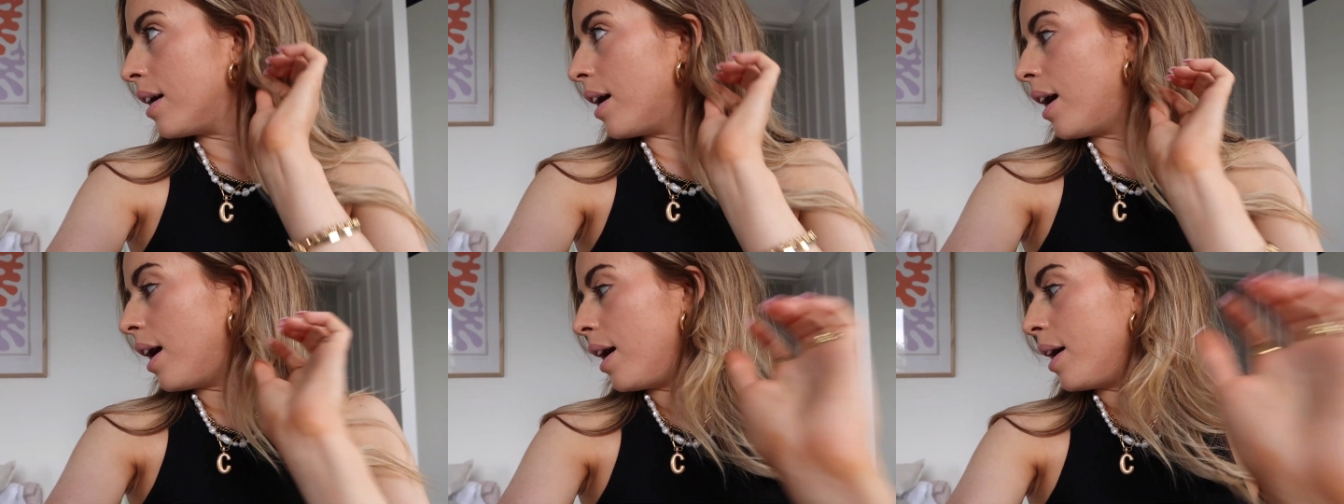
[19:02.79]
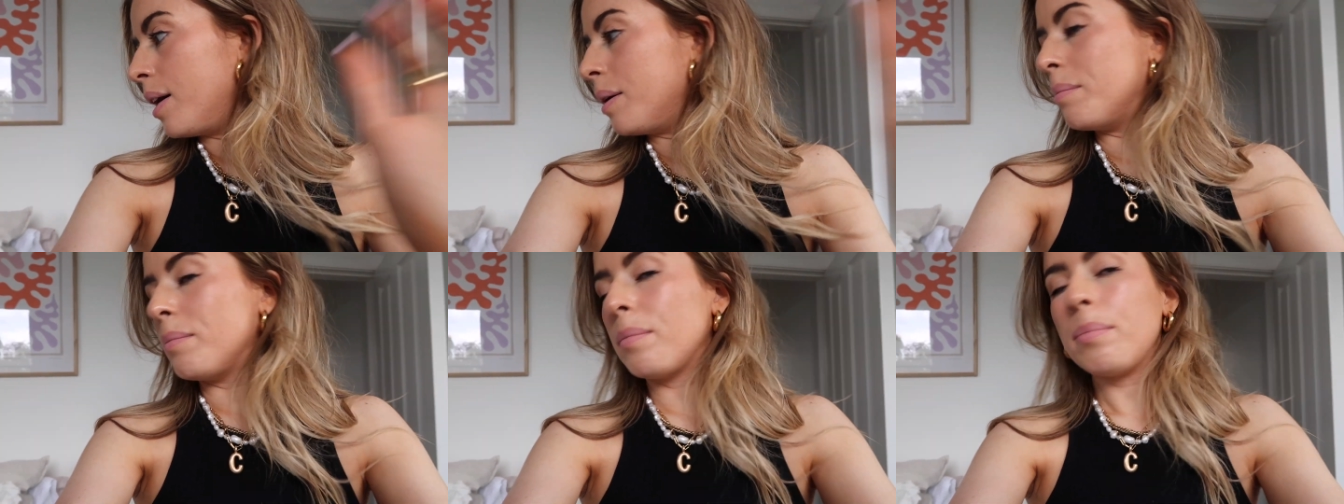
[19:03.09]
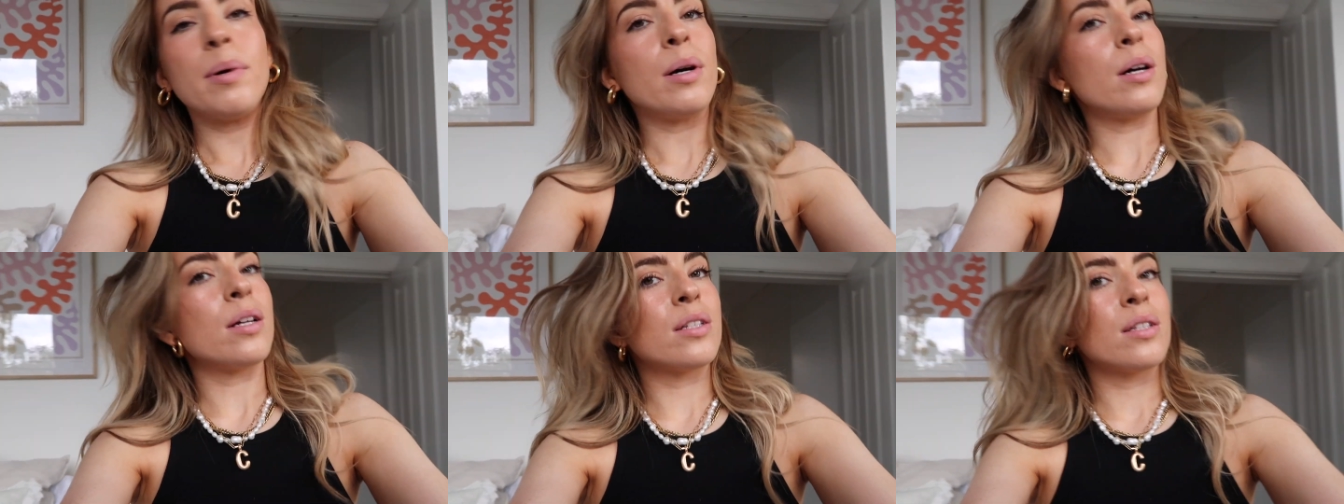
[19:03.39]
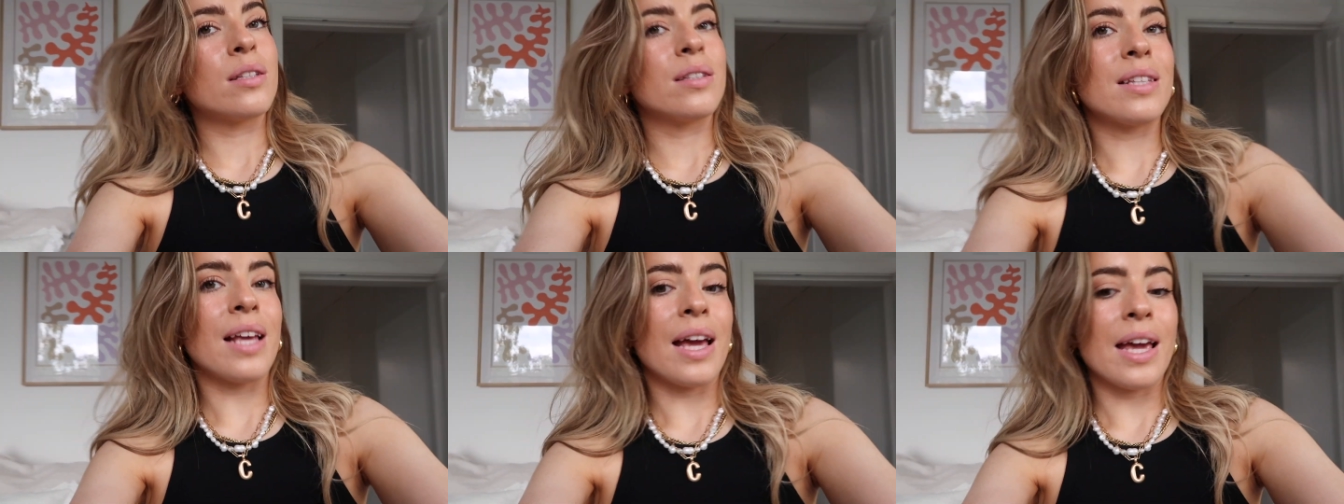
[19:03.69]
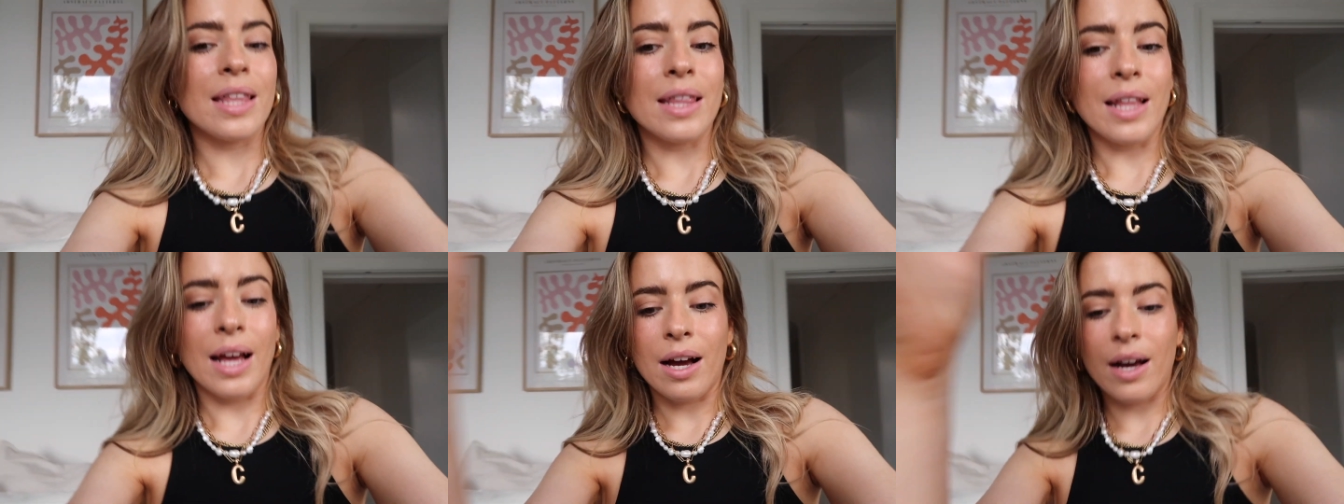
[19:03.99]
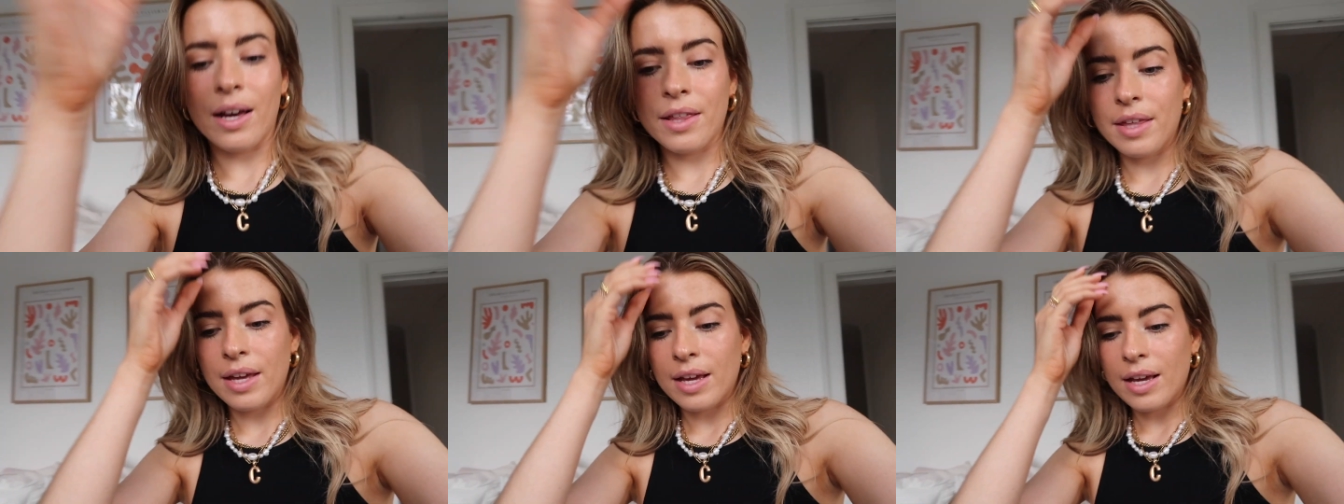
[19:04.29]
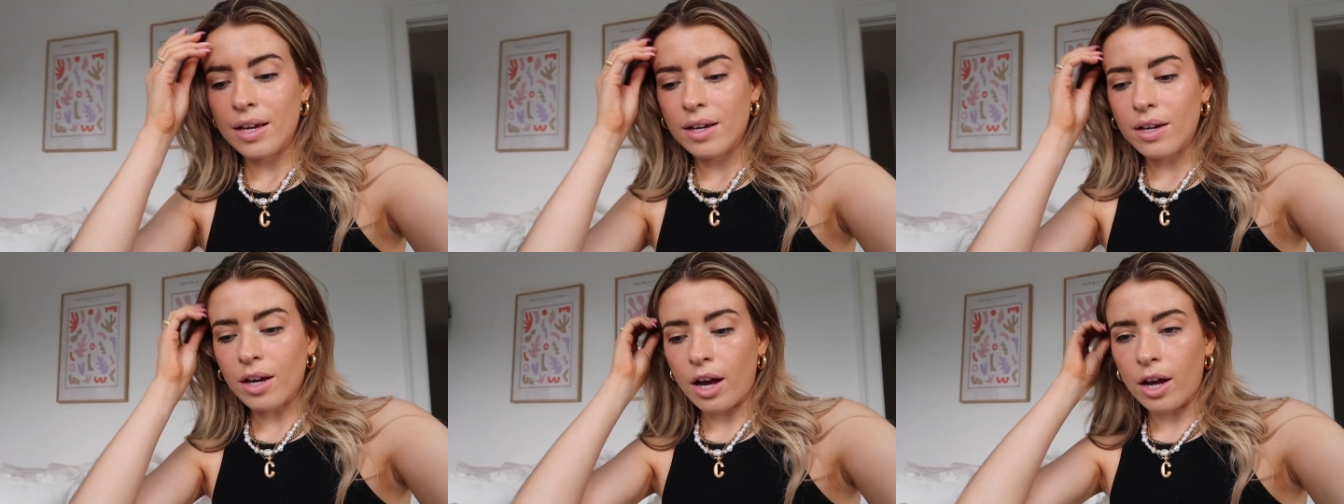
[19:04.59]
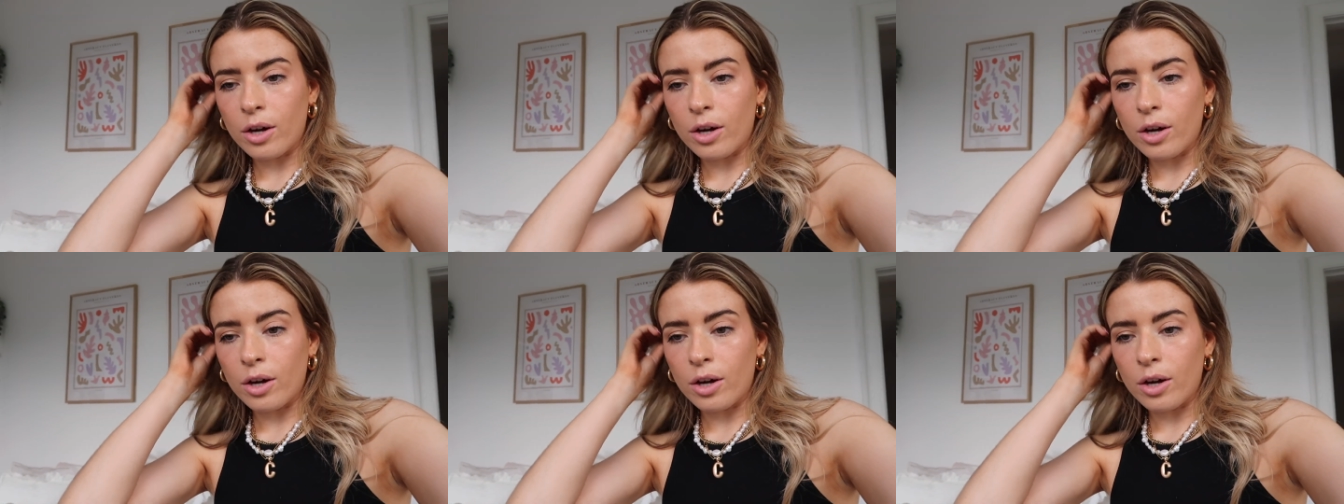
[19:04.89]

But saying that, I think